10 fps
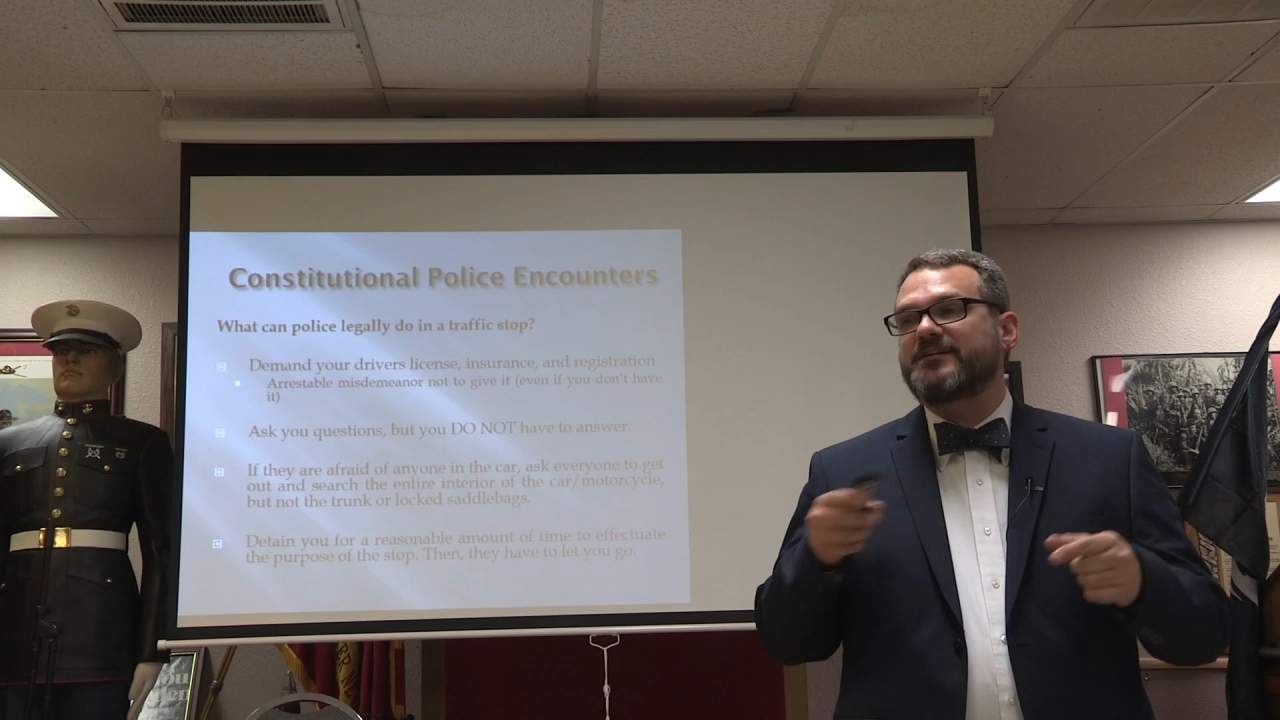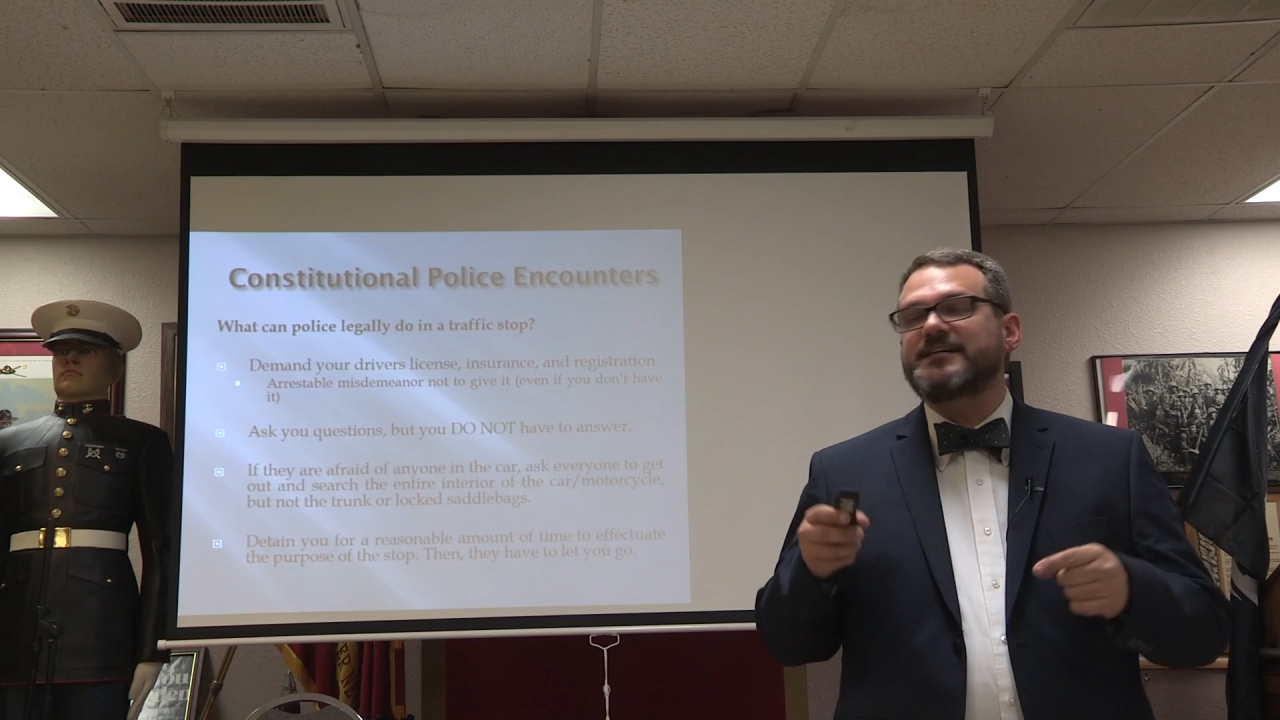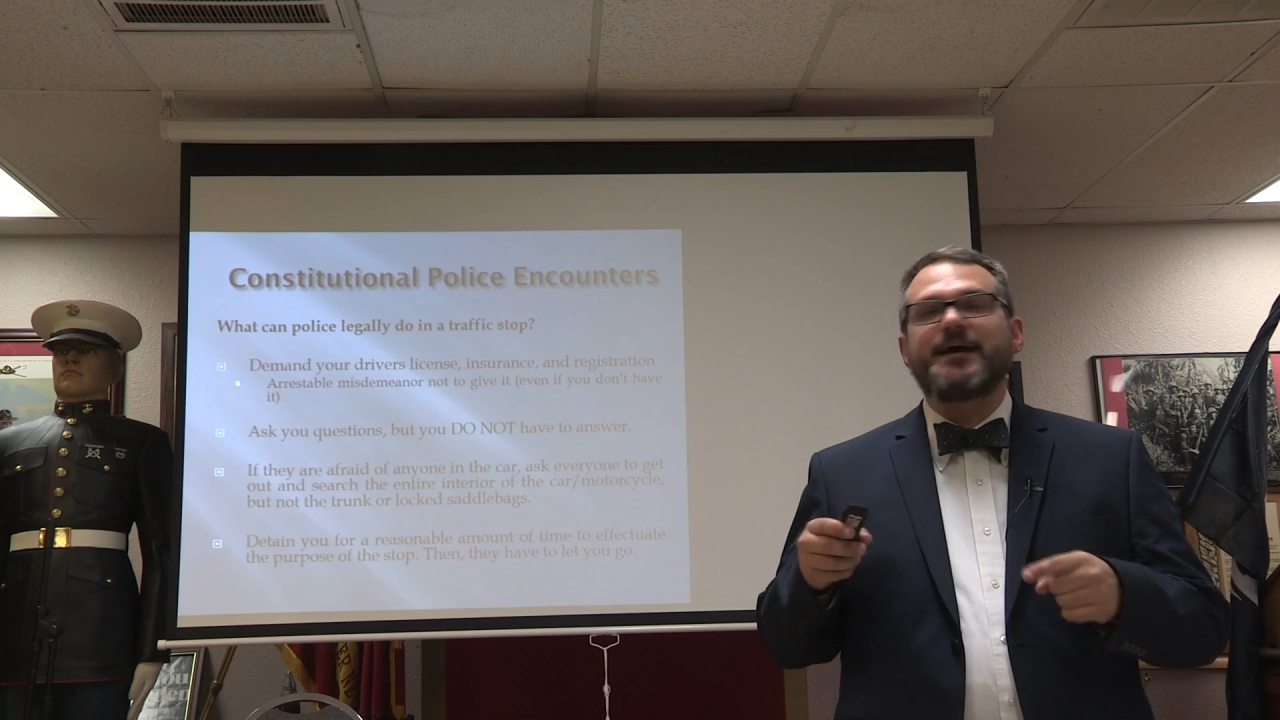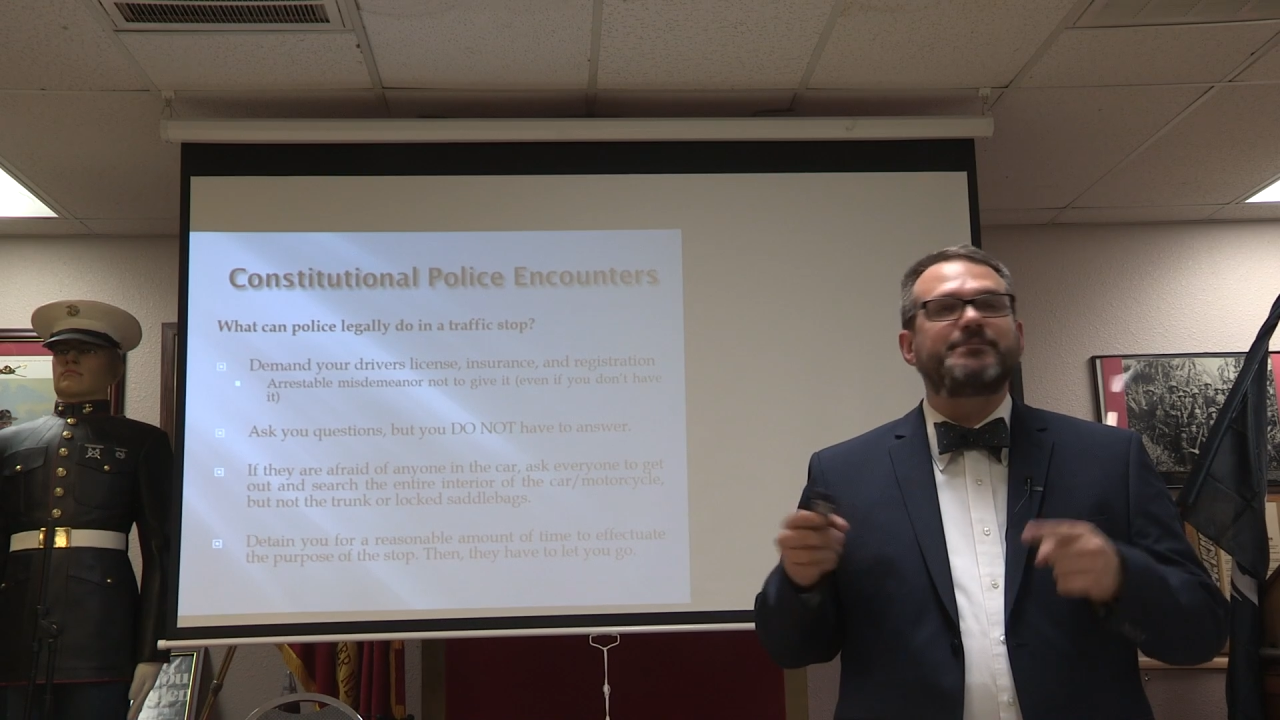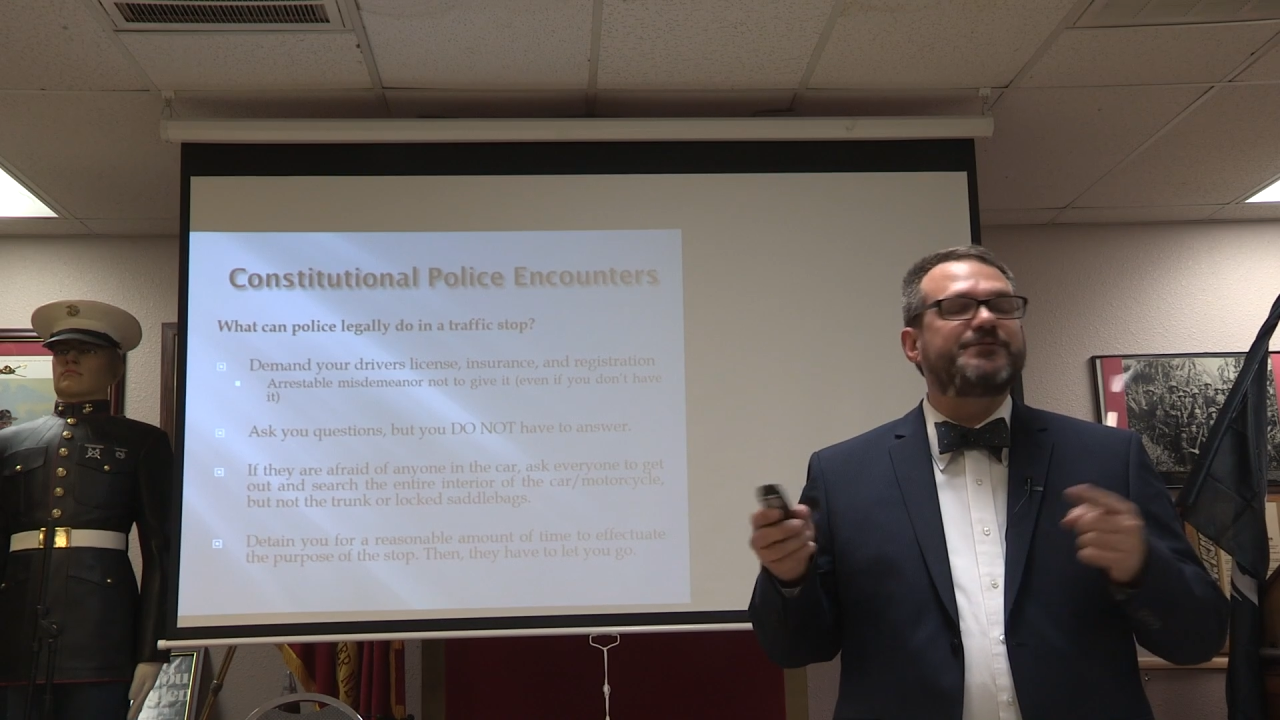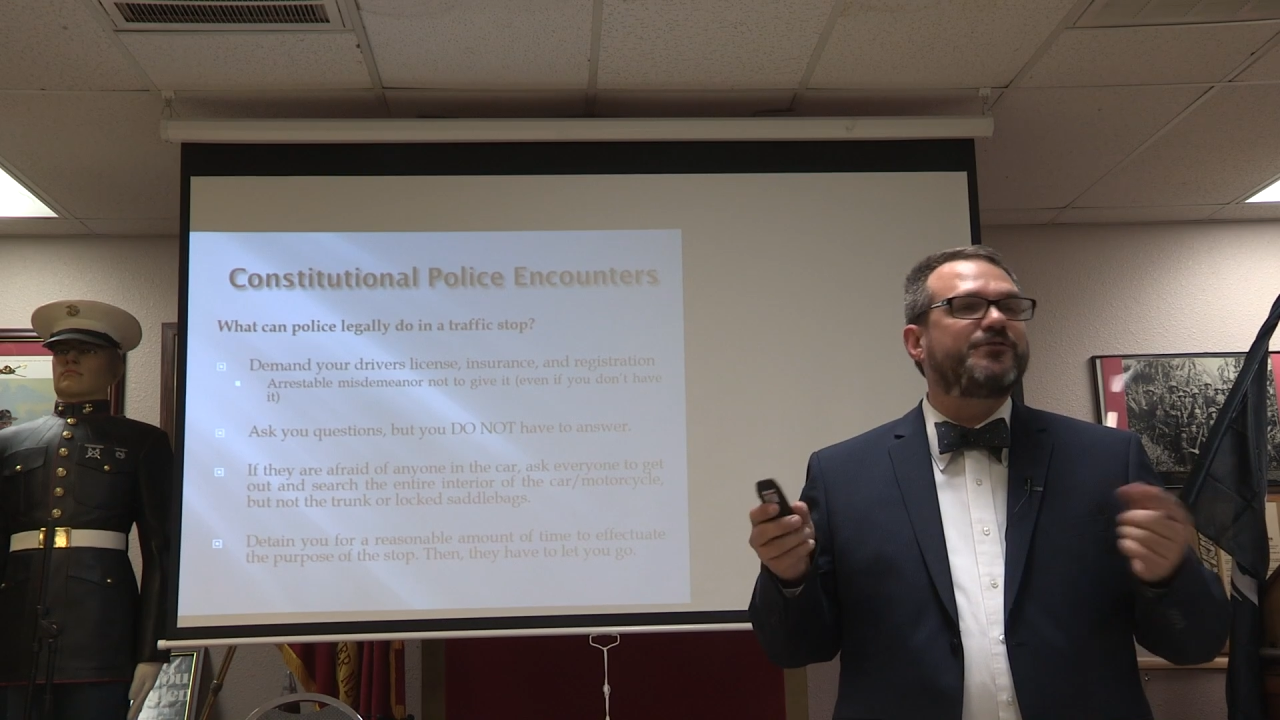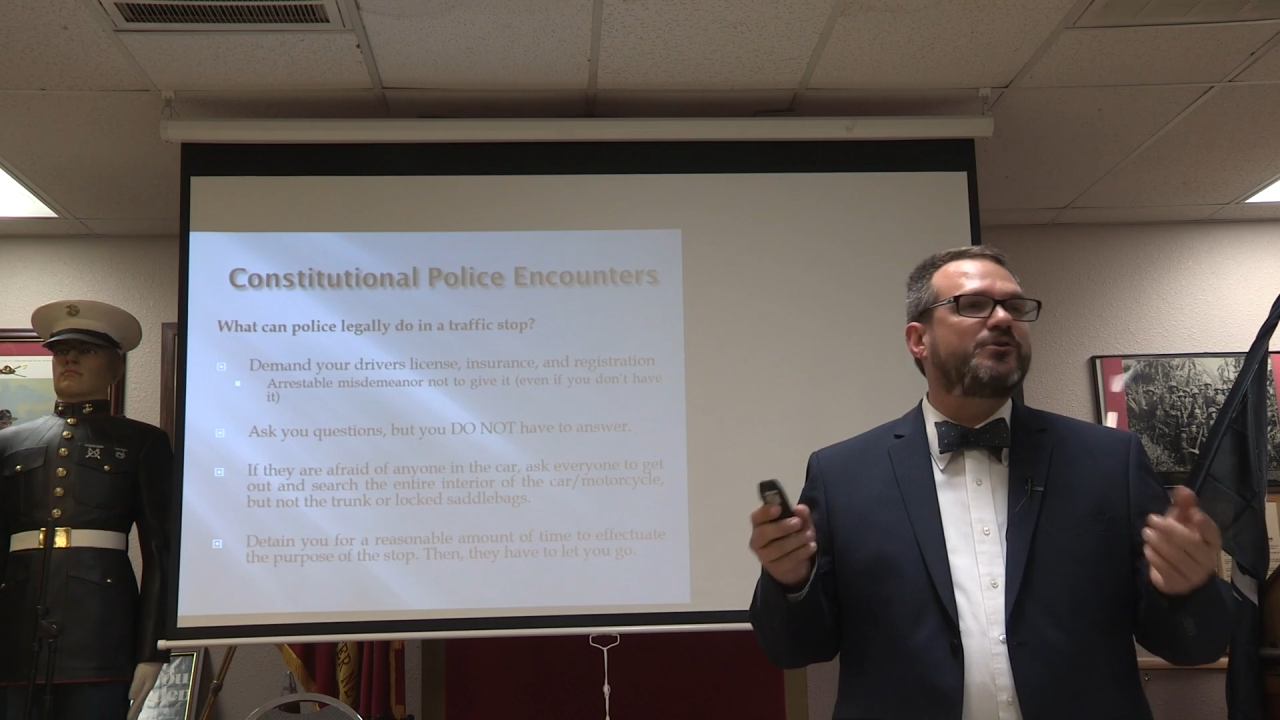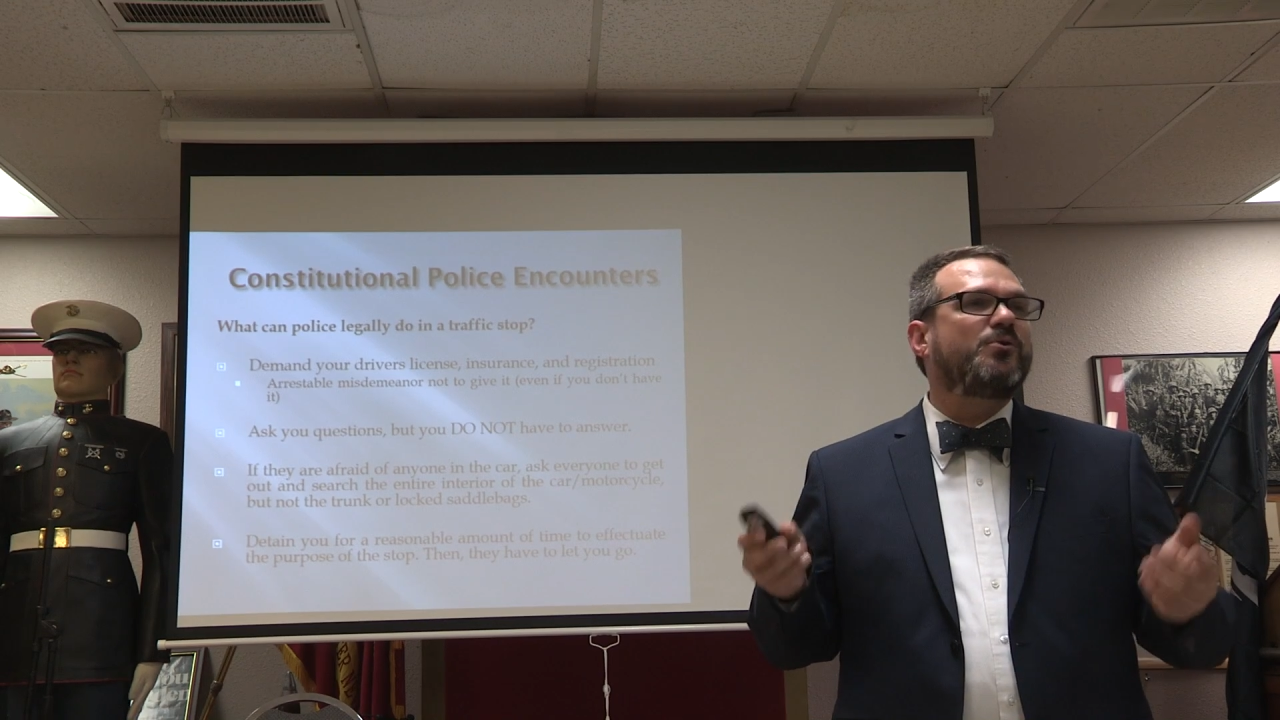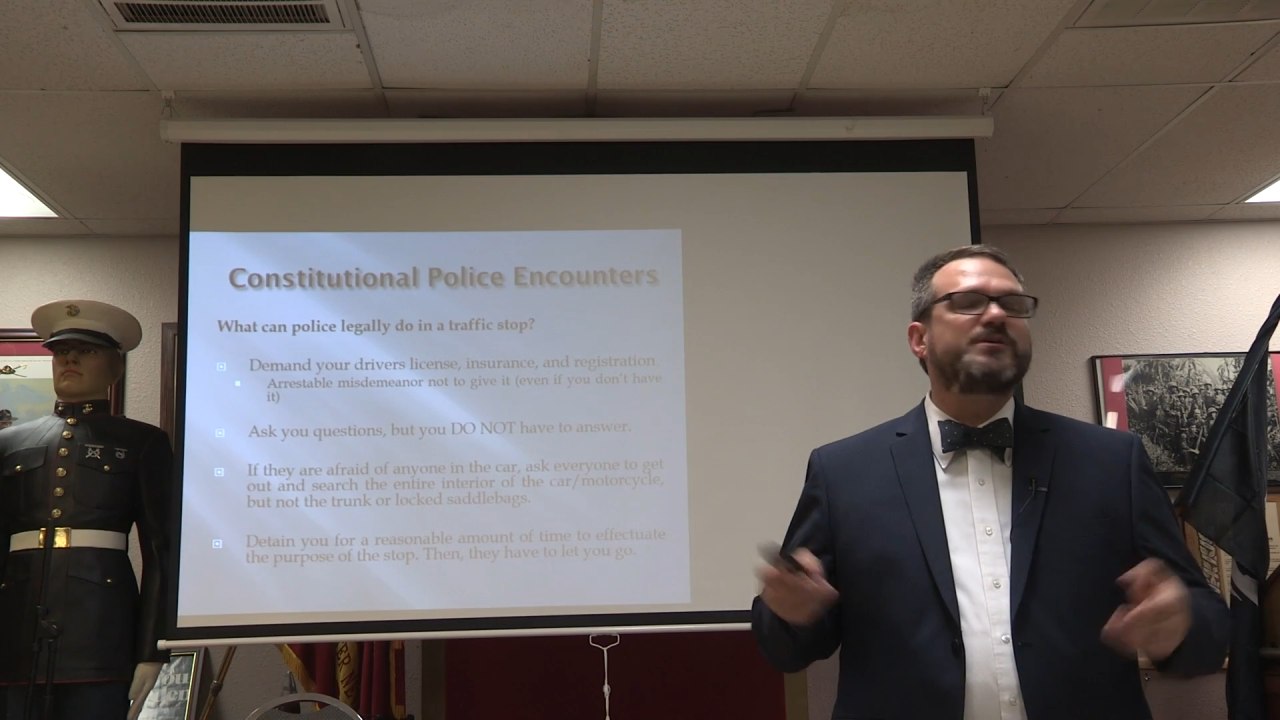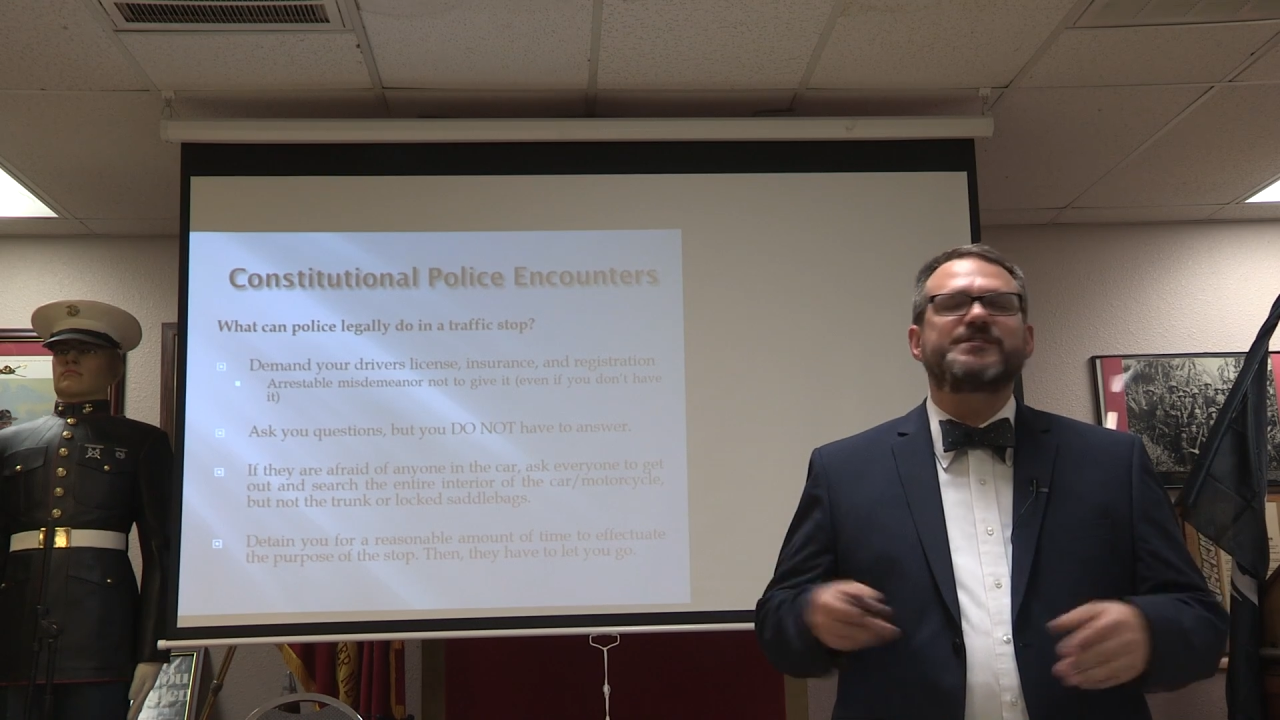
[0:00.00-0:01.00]
of time. Different
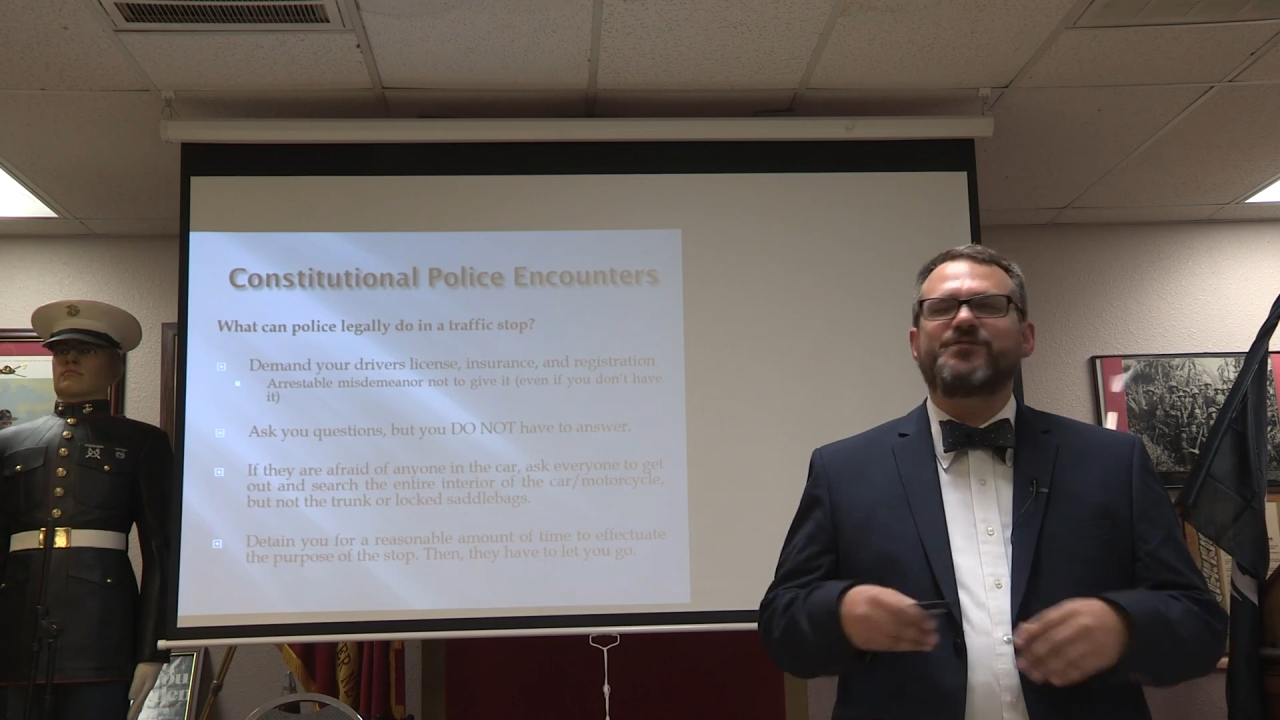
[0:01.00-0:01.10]
courts